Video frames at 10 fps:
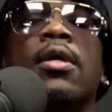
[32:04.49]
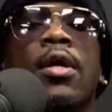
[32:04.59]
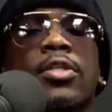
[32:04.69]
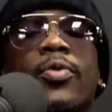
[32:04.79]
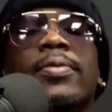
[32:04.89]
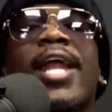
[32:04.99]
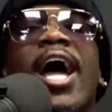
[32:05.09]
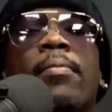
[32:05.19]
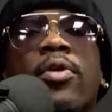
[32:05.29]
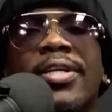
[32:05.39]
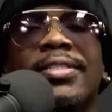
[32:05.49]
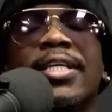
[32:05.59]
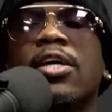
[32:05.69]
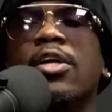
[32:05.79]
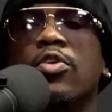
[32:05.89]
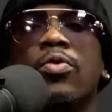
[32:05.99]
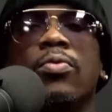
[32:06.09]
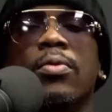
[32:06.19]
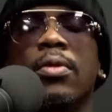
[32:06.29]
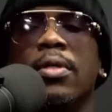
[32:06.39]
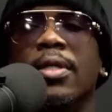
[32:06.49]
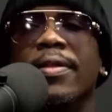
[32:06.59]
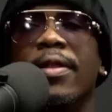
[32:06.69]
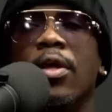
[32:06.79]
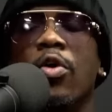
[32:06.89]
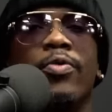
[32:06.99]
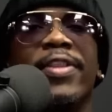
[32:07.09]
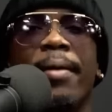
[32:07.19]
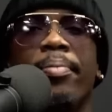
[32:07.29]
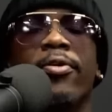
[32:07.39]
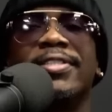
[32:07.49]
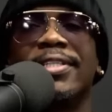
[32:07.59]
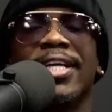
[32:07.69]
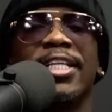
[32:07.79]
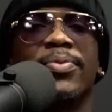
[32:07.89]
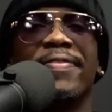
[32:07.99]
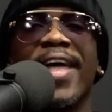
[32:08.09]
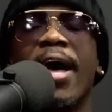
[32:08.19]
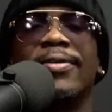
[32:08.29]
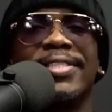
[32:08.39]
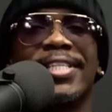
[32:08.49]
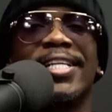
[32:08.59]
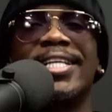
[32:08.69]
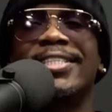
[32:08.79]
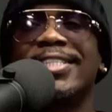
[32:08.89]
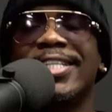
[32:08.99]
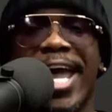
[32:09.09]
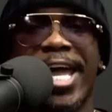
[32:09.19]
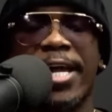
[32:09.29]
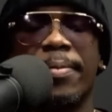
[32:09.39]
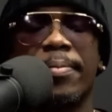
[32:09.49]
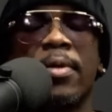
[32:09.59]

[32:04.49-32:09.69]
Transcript: So now I'm gonna tell you who that person is without saying his name,